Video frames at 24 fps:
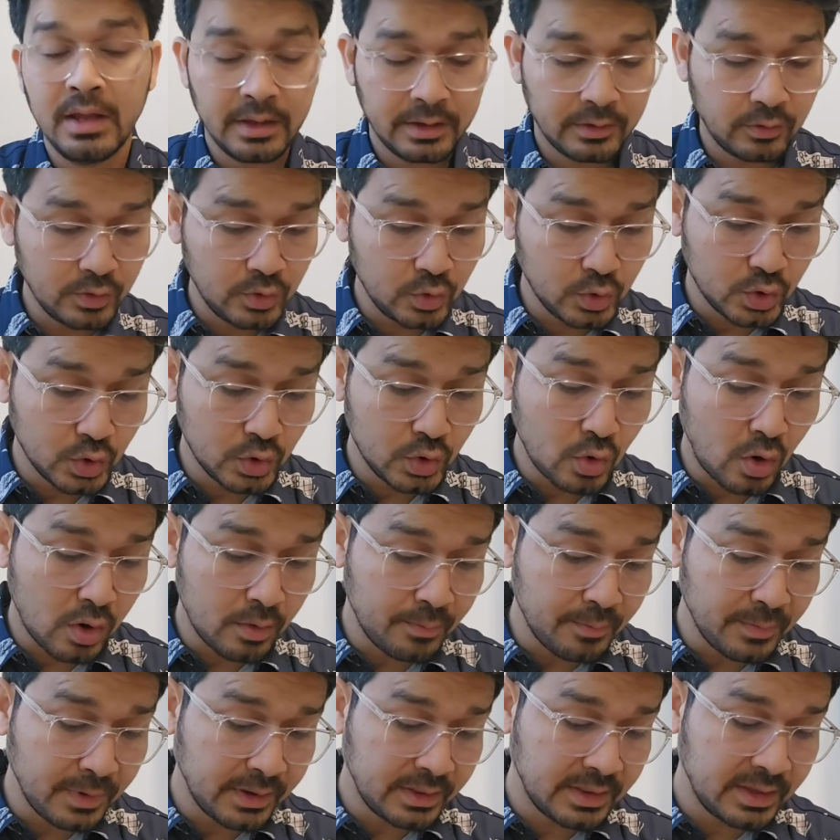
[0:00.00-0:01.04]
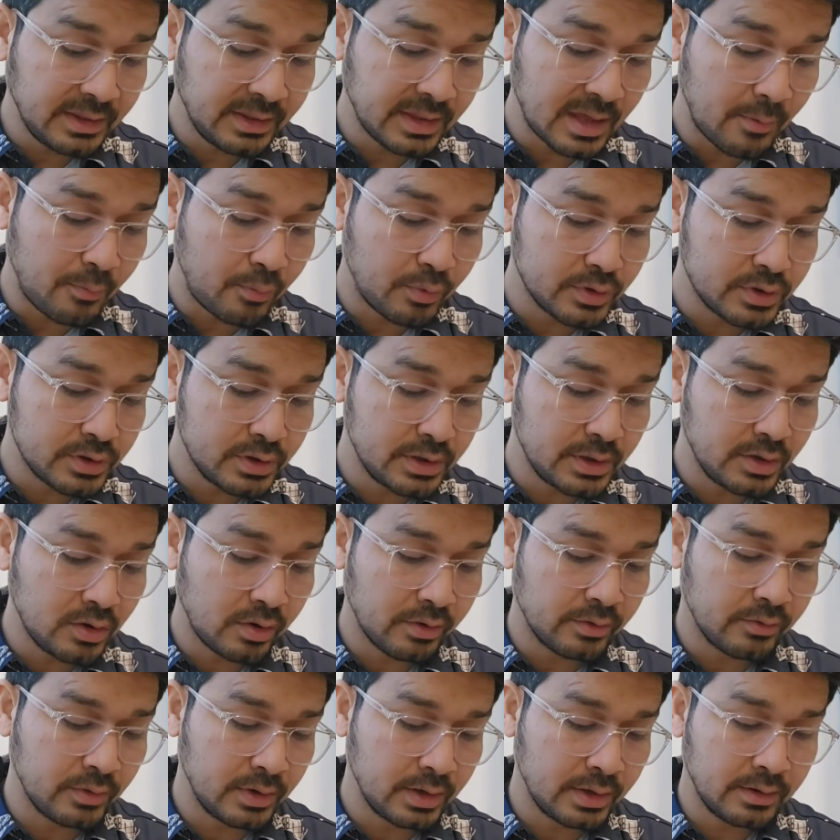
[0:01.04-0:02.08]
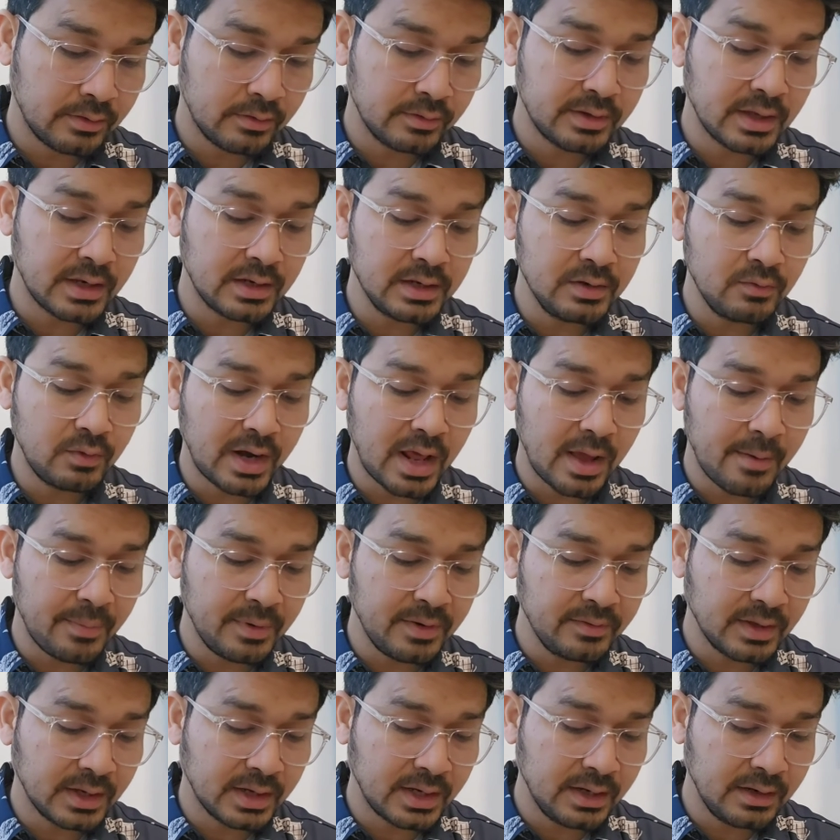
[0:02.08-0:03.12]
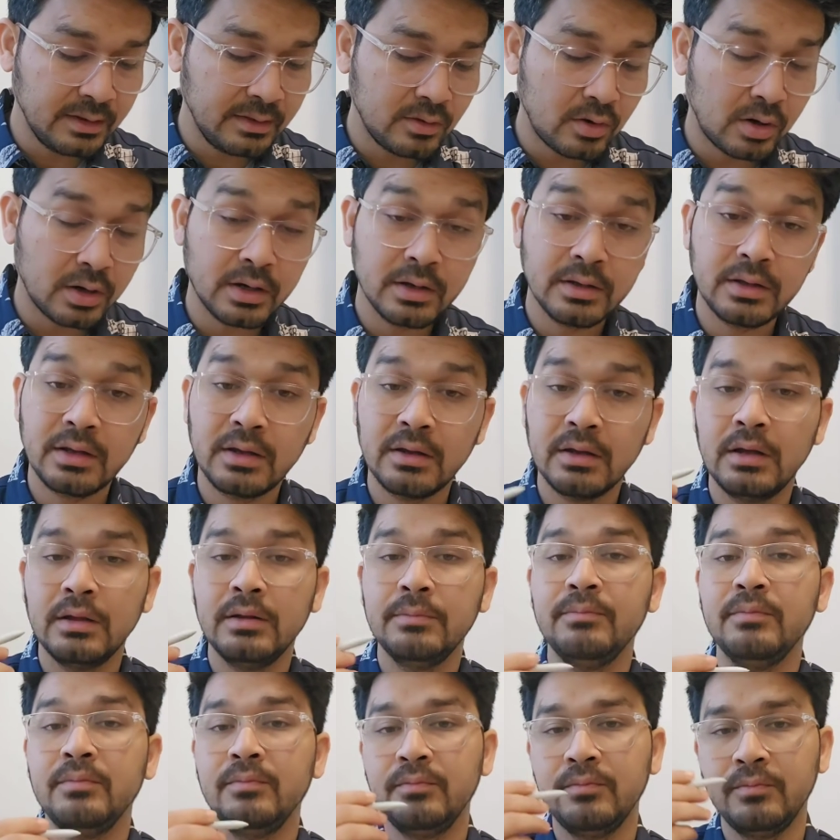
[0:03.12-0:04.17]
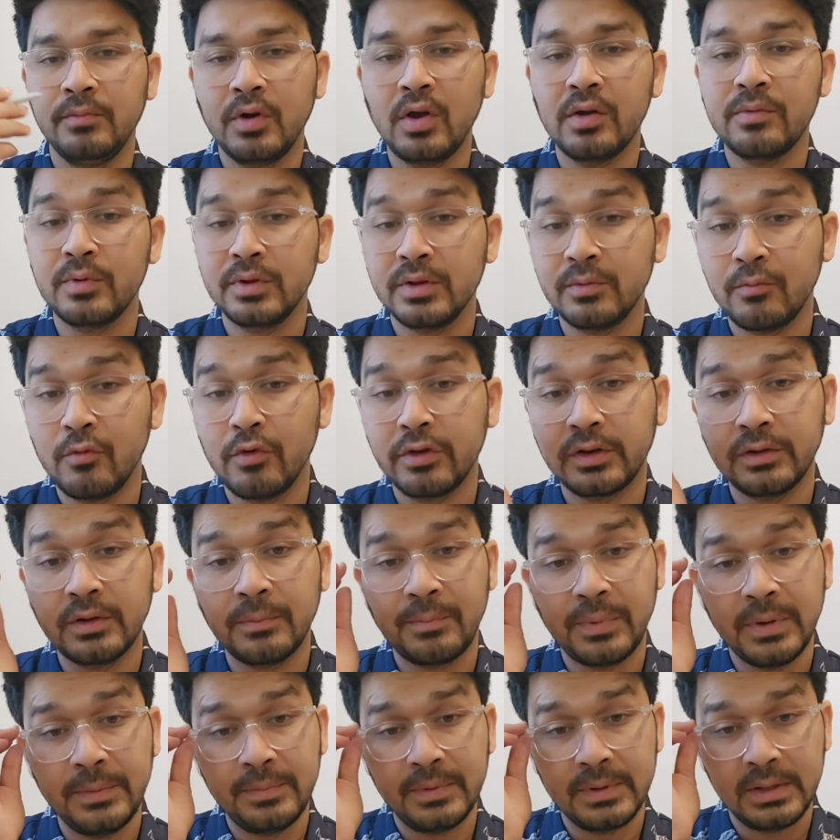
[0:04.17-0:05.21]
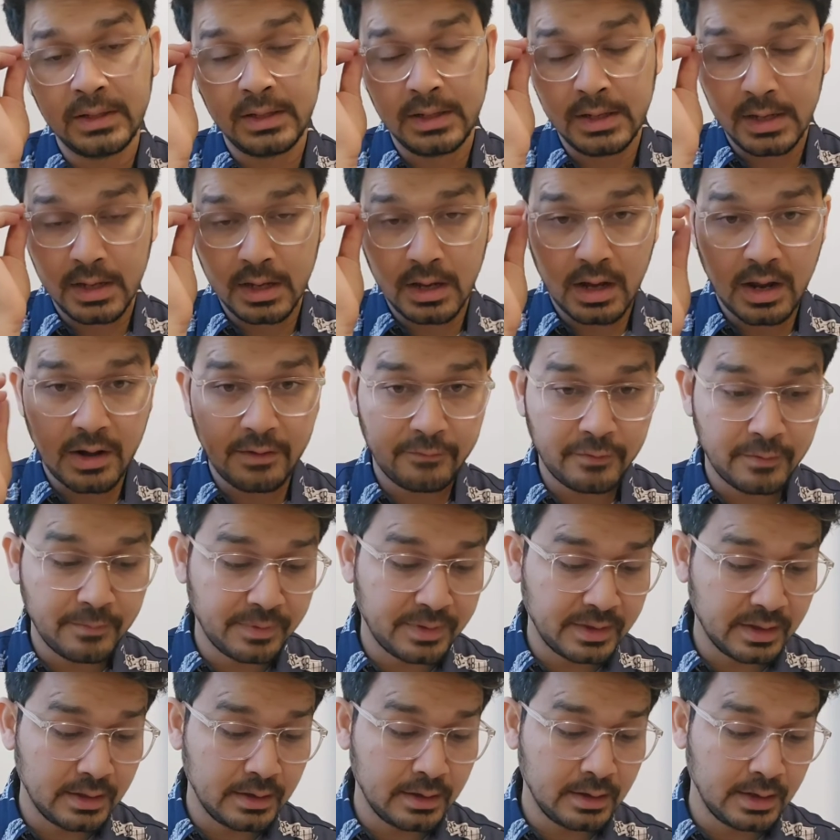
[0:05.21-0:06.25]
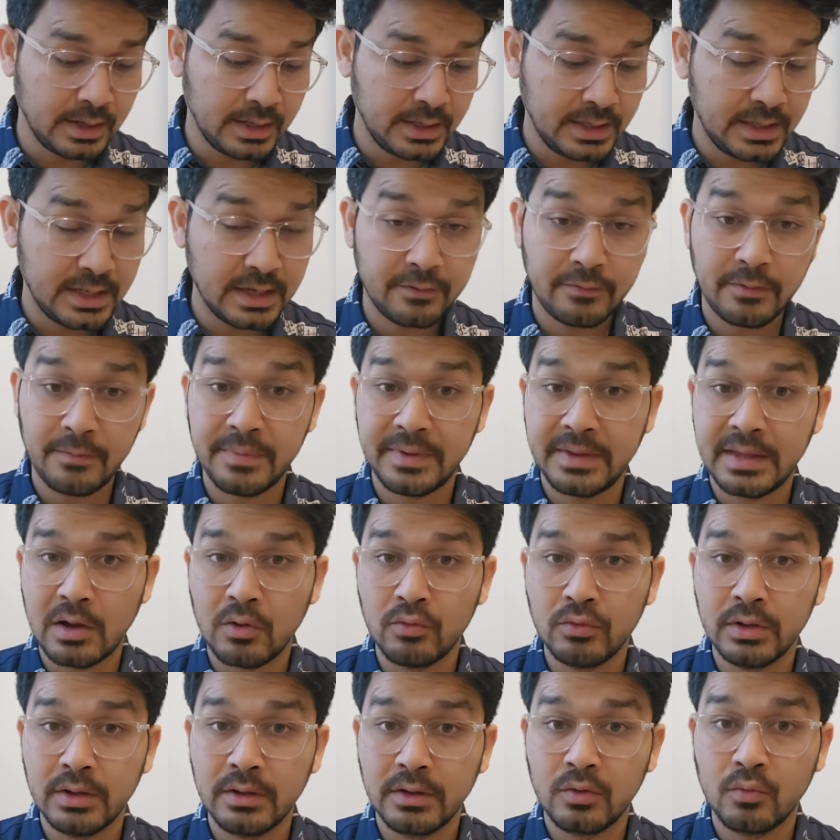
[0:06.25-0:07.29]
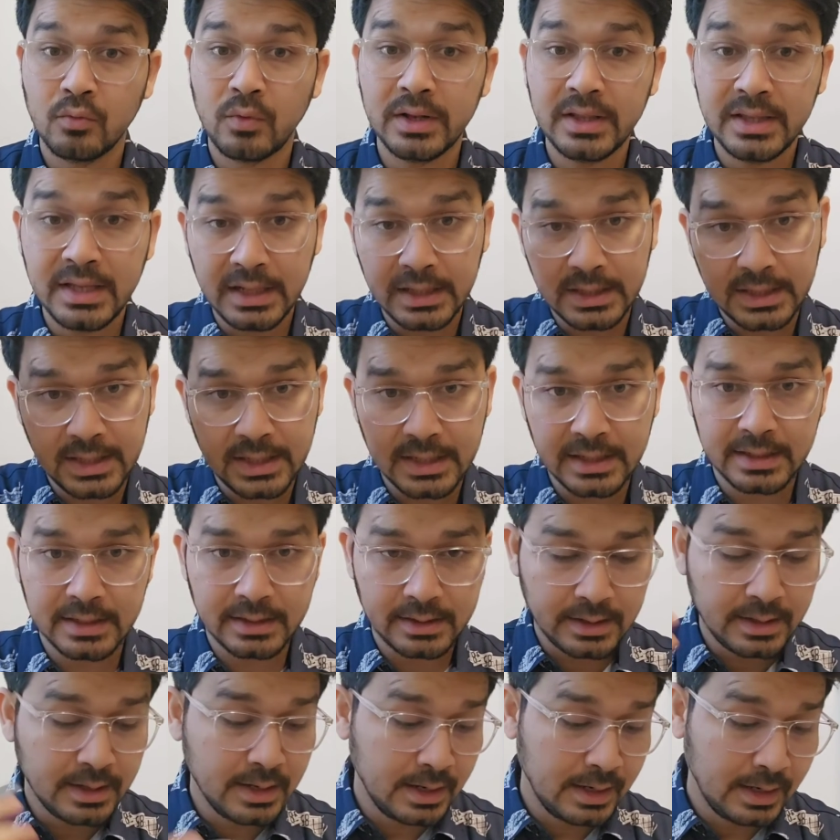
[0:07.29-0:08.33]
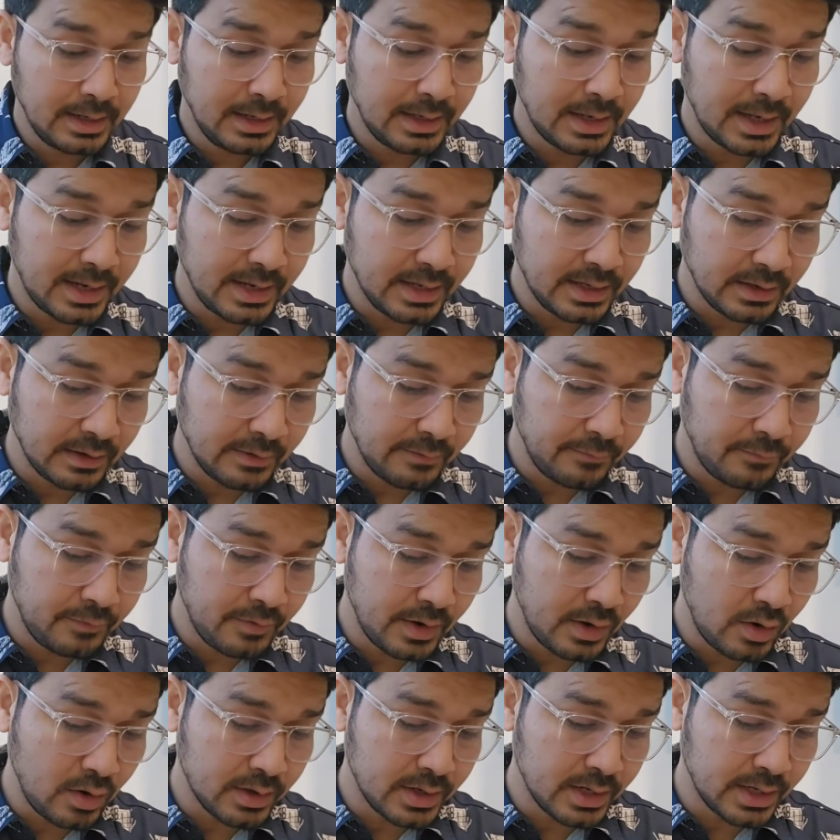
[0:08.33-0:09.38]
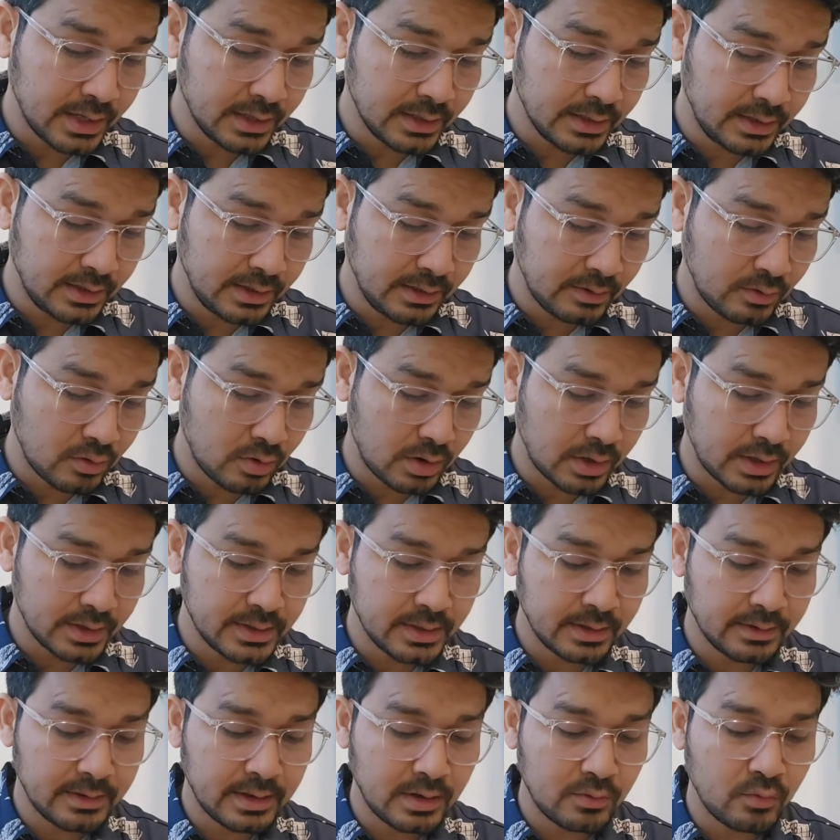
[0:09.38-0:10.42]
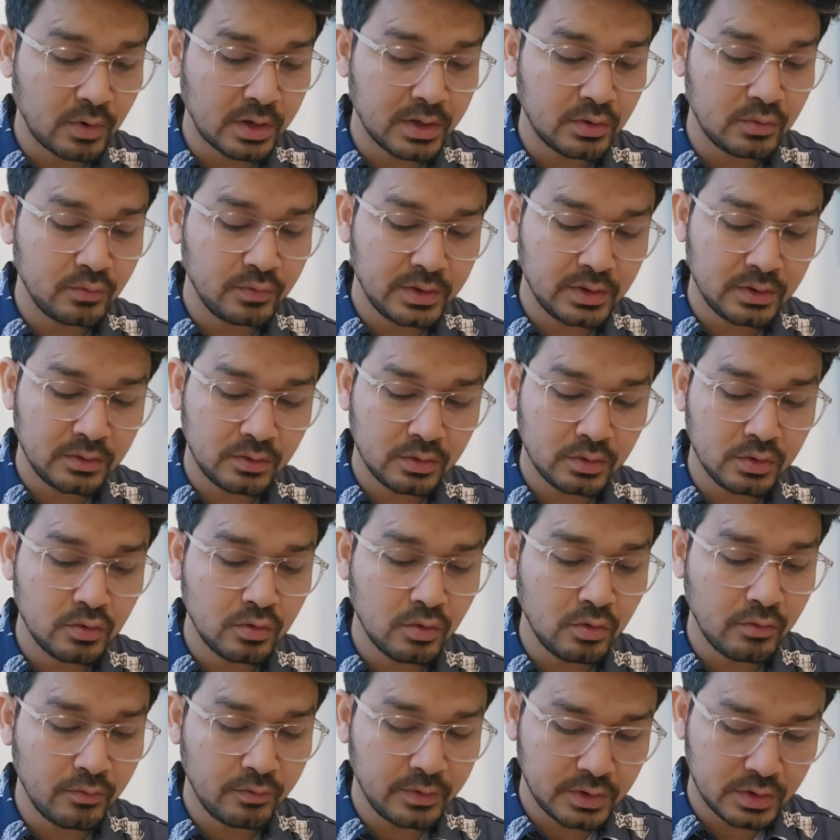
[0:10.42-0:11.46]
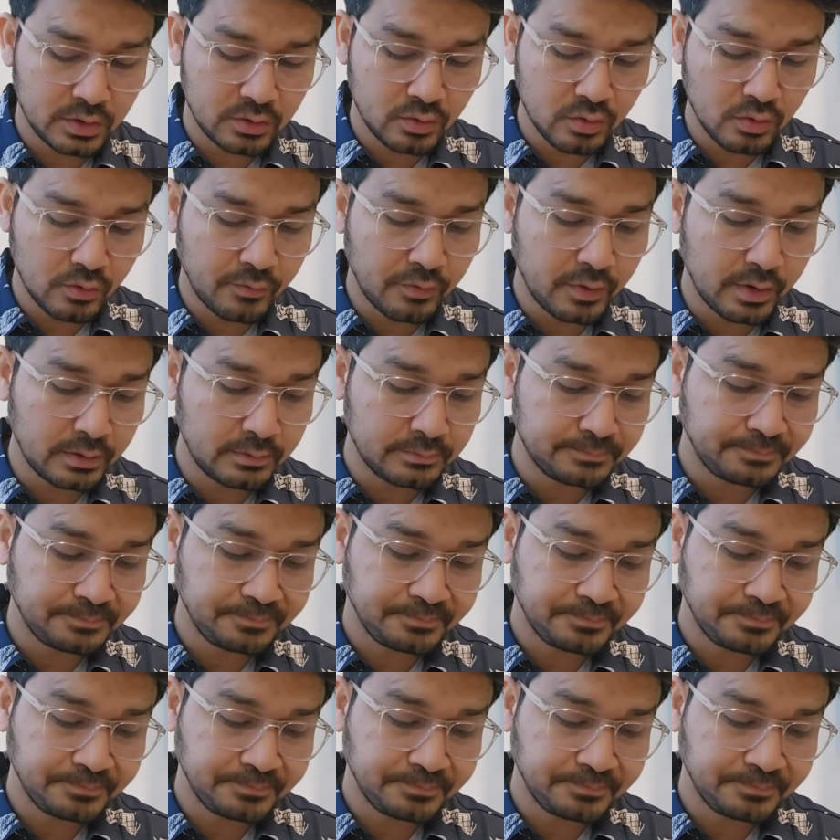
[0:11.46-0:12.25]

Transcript: So you should not miss this opportunity as well. So suddenly what happens is the kid is not, because most of the people are from in here from South. So what they think, like if you are not getting these colleges, then what we should go for